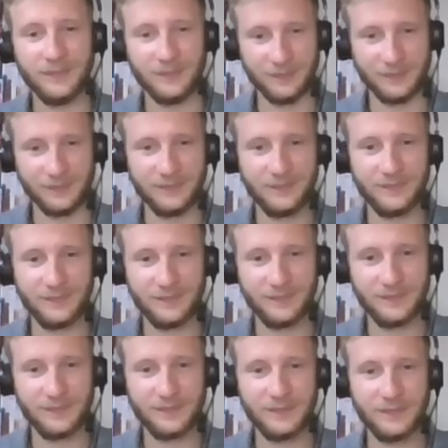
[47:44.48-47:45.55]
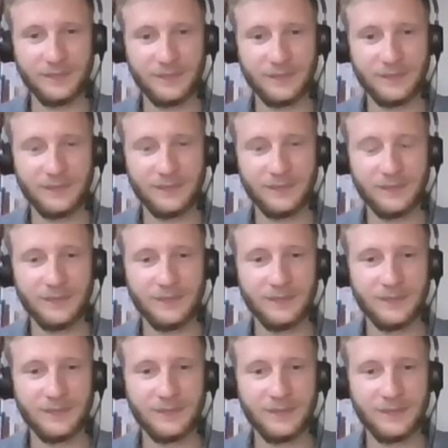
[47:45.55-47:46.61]

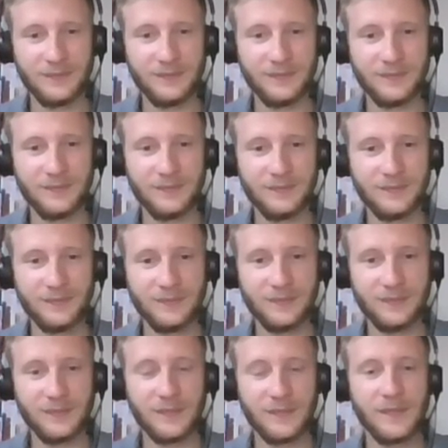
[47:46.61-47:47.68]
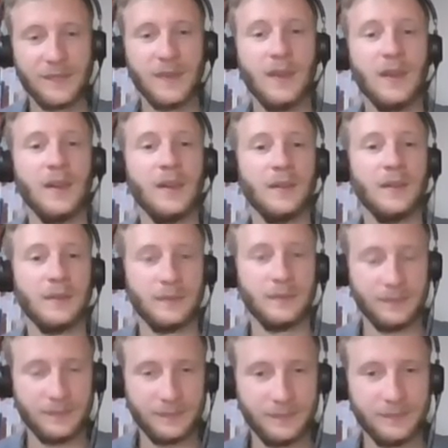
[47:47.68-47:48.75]
(not speaking)